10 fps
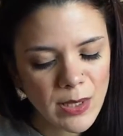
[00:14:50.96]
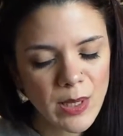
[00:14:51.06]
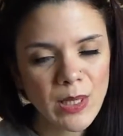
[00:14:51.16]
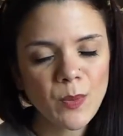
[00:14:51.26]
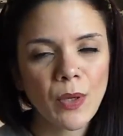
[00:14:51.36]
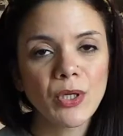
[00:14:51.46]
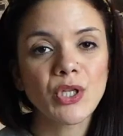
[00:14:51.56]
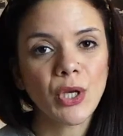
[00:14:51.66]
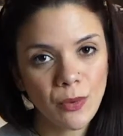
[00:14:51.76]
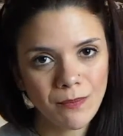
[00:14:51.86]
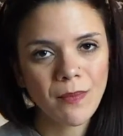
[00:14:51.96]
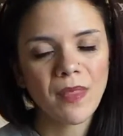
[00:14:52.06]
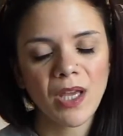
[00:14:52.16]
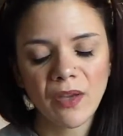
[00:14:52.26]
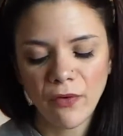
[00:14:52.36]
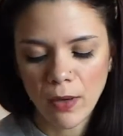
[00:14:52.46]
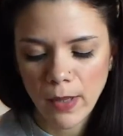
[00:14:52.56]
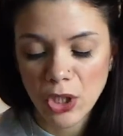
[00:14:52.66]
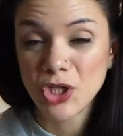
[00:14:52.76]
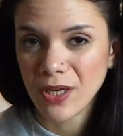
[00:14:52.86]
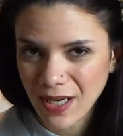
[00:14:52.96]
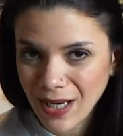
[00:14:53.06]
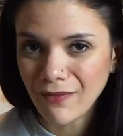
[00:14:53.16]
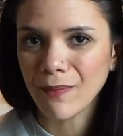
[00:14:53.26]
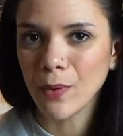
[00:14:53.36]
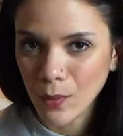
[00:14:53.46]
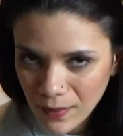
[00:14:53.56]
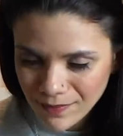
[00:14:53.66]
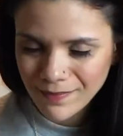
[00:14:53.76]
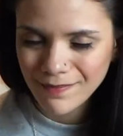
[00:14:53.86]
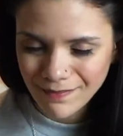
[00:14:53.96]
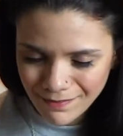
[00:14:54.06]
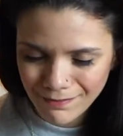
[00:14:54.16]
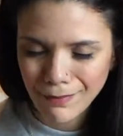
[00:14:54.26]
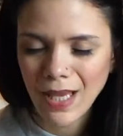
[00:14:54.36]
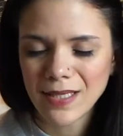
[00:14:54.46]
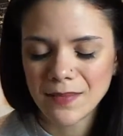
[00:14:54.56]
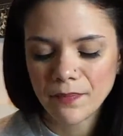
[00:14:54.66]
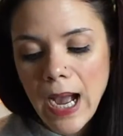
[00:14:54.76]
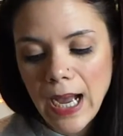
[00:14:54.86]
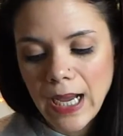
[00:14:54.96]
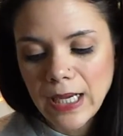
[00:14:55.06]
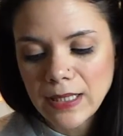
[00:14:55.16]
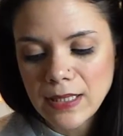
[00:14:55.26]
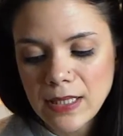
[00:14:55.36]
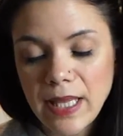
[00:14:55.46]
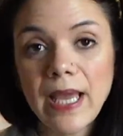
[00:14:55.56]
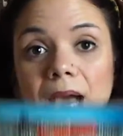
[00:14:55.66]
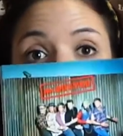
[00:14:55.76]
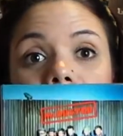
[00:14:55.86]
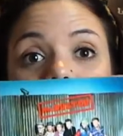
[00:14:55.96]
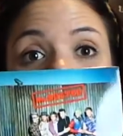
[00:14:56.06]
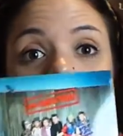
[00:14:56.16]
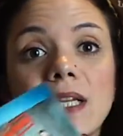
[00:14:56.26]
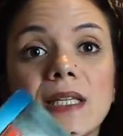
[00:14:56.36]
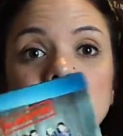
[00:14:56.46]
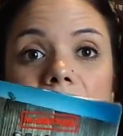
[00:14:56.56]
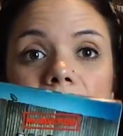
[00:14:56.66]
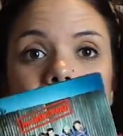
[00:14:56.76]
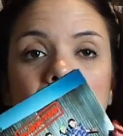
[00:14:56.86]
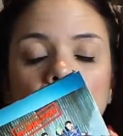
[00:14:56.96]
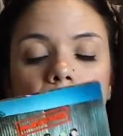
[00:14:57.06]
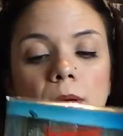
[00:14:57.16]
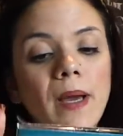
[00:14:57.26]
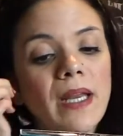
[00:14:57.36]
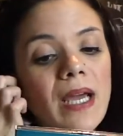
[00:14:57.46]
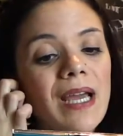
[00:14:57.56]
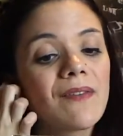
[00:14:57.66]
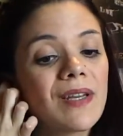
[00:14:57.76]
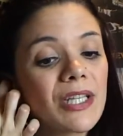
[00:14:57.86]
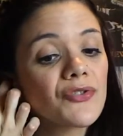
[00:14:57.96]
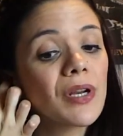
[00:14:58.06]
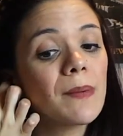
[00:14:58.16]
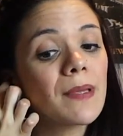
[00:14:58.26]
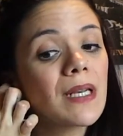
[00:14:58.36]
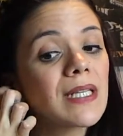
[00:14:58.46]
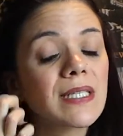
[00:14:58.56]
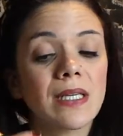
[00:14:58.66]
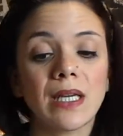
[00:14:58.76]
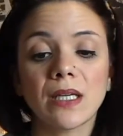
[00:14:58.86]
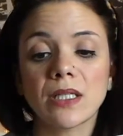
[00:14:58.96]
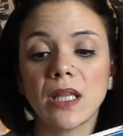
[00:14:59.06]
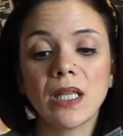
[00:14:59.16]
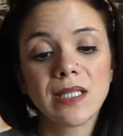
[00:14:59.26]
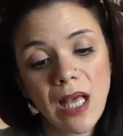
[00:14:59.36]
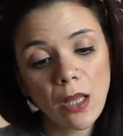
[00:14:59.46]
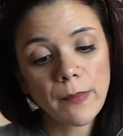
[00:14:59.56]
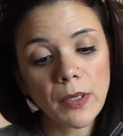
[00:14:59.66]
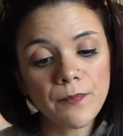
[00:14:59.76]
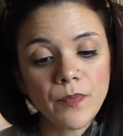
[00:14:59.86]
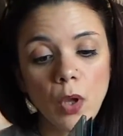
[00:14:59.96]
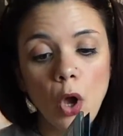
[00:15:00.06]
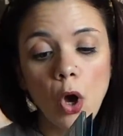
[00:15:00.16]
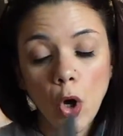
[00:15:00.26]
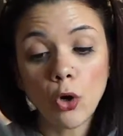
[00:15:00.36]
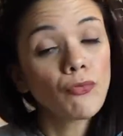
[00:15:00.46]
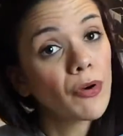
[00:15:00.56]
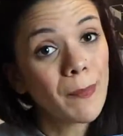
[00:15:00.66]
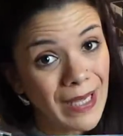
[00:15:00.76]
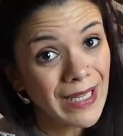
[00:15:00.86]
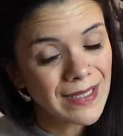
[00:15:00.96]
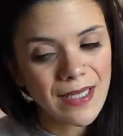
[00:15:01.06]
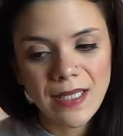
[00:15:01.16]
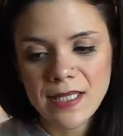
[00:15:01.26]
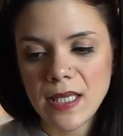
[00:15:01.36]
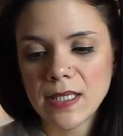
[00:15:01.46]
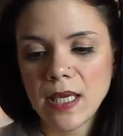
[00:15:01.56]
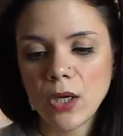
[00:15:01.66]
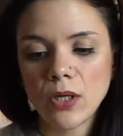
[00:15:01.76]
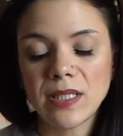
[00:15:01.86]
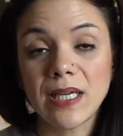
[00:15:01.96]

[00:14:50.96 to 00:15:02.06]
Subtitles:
seats 1 and 2, thank you very much, in Liverpool. Yes. And they have released an album, and I have literally been listening to this album on repeat since I got